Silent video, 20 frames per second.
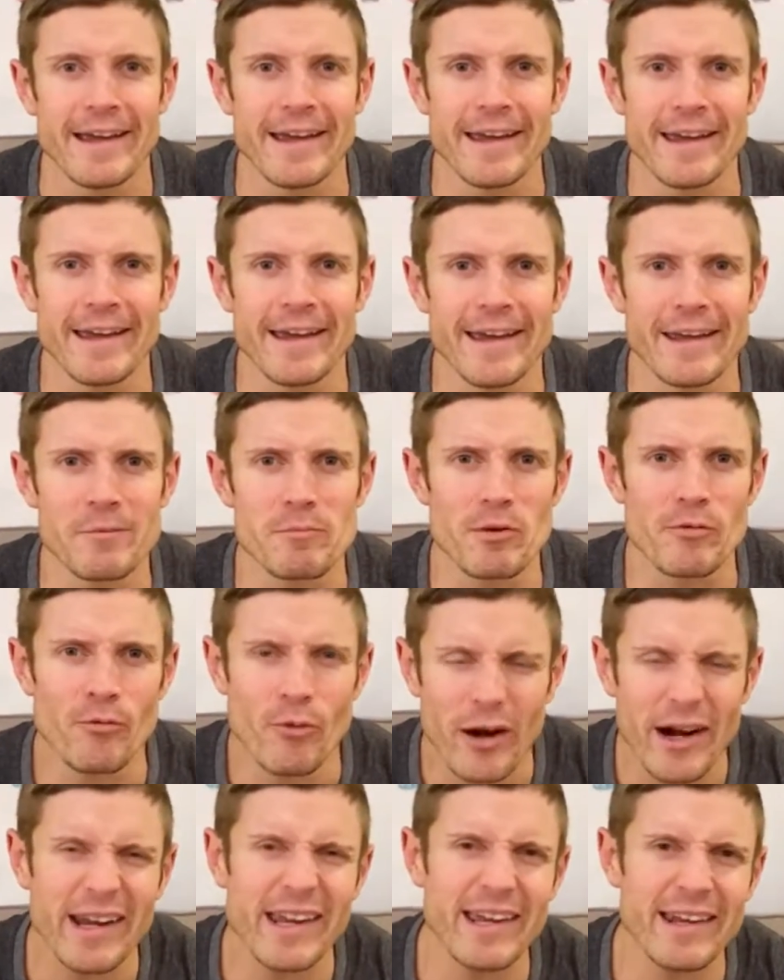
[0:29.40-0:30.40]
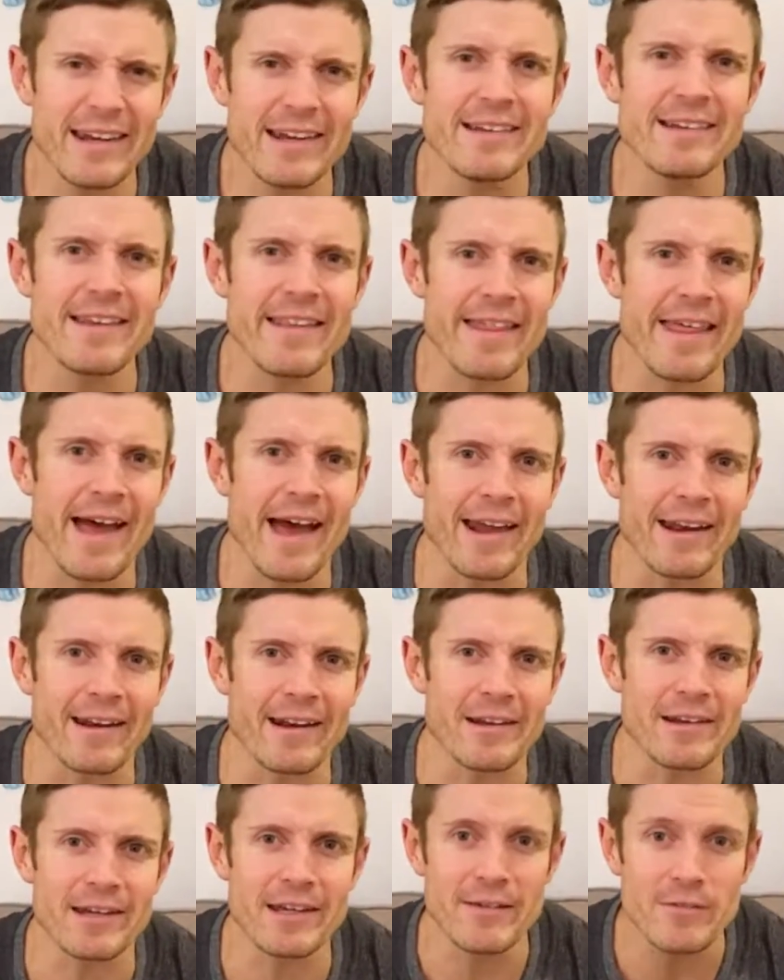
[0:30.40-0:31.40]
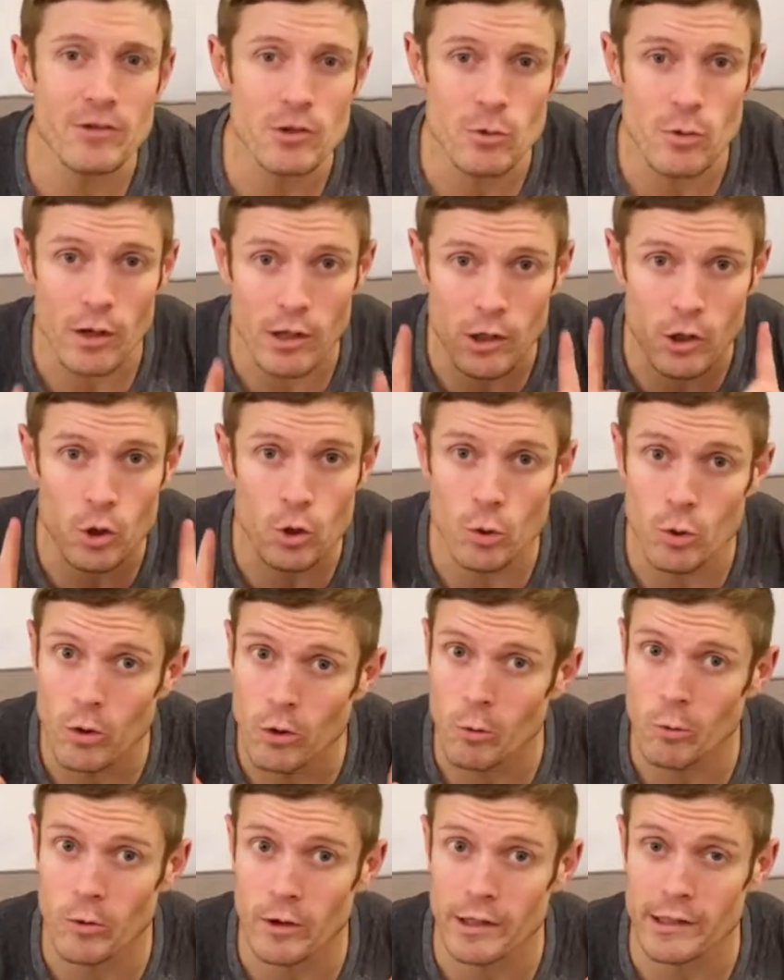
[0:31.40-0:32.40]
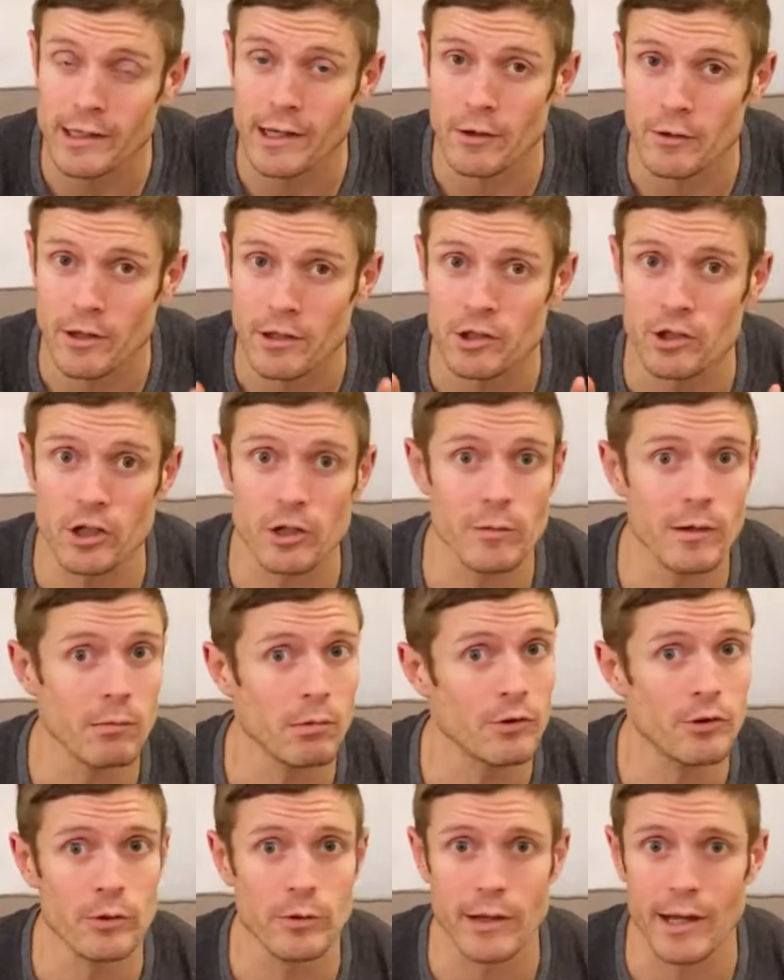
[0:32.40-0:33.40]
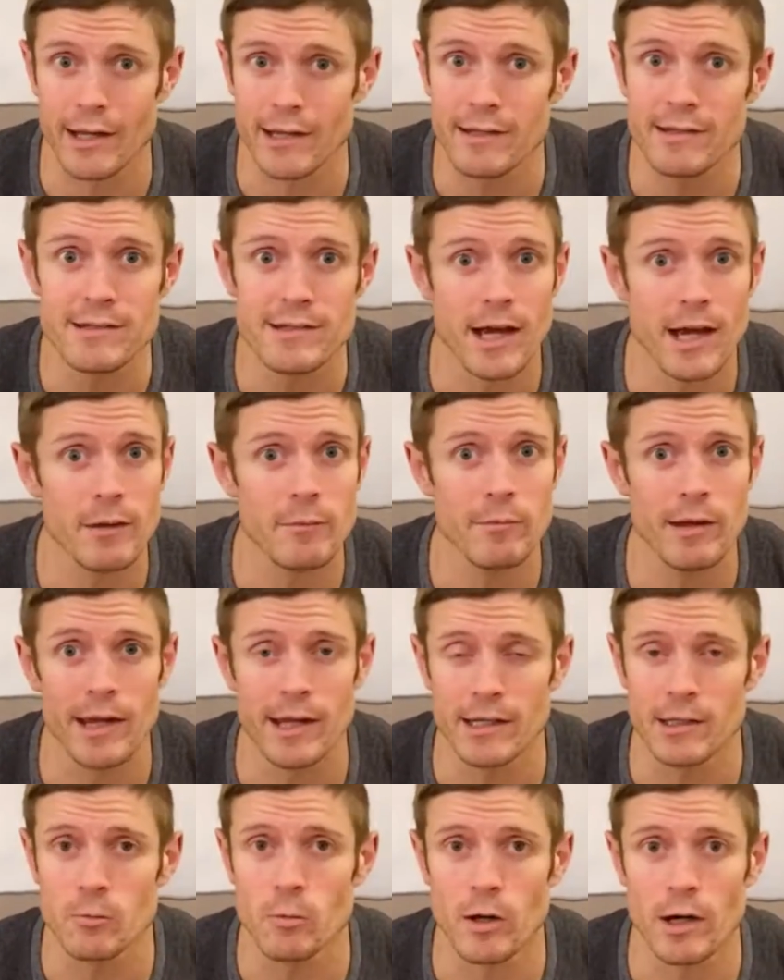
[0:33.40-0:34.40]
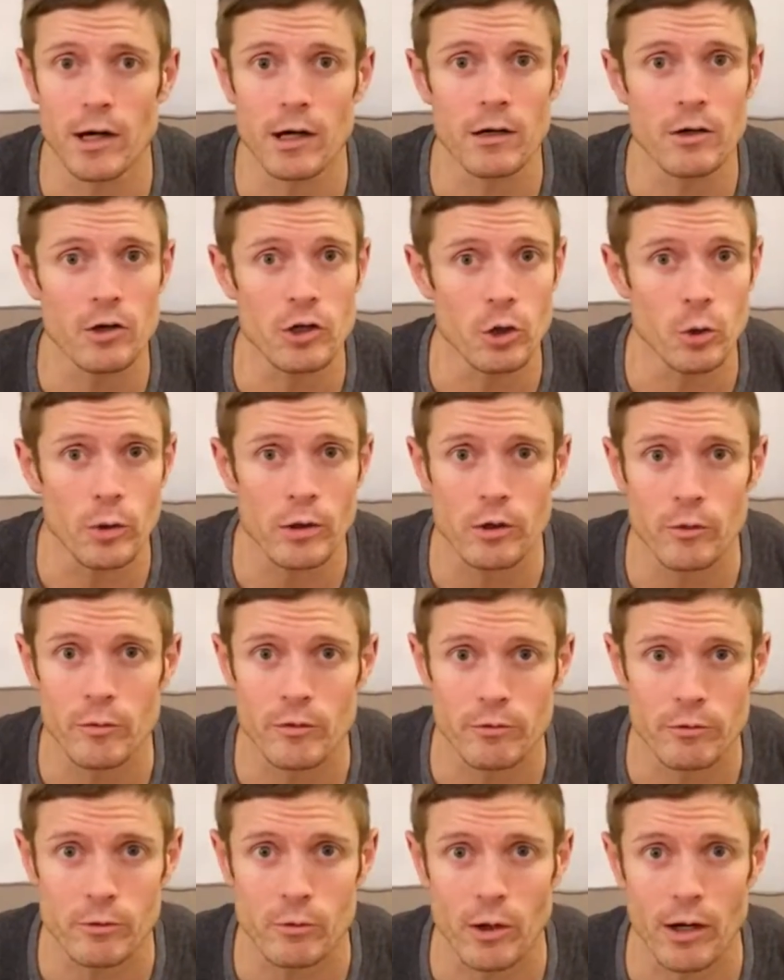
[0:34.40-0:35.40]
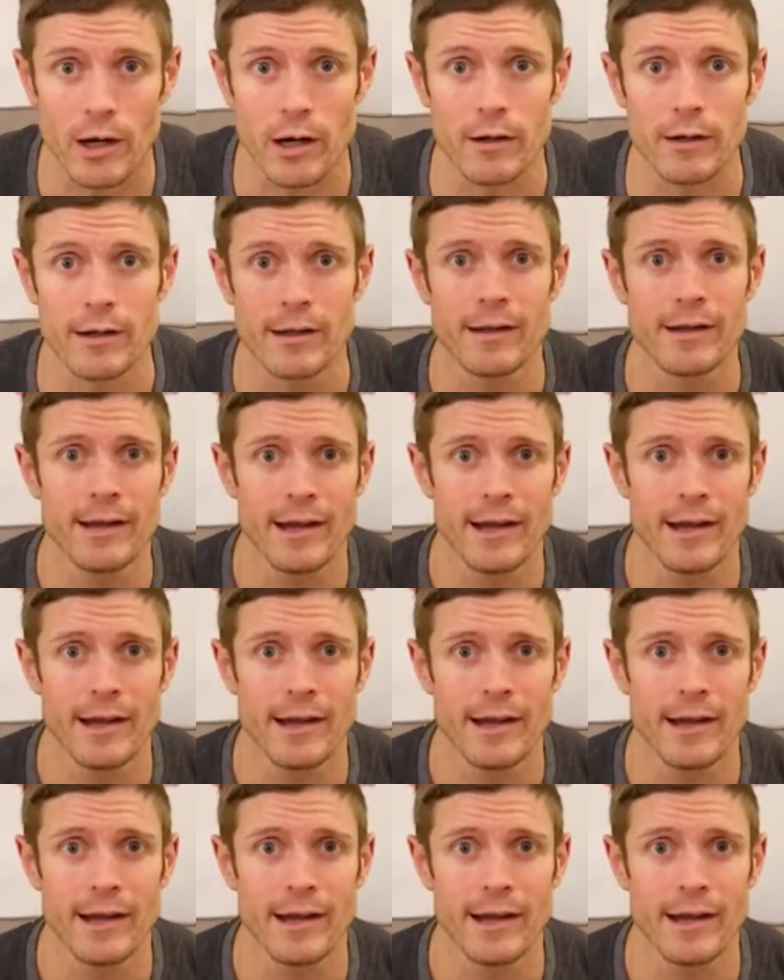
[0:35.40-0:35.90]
And before I get into that and I give you a cool workout that you're going to be able to do anytime, anywhere, no equipment required,